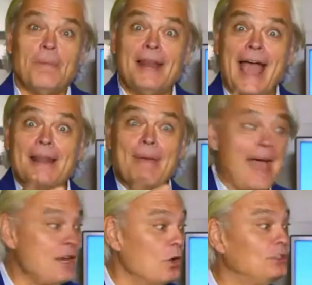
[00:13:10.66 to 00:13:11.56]
Banana
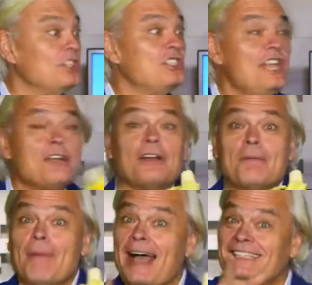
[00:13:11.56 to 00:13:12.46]
Man knows the
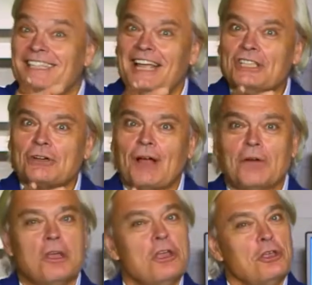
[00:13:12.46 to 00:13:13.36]
secret, and my stains are
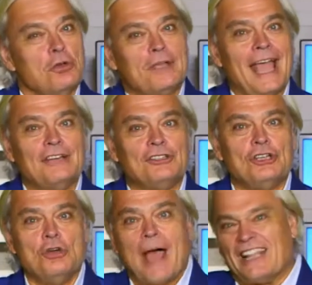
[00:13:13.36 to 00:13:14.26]
out. You can
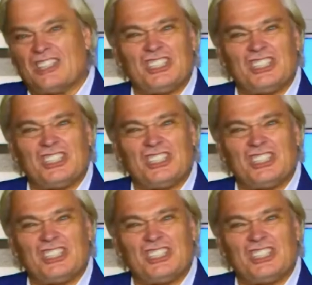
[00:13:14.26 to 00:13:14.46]
too at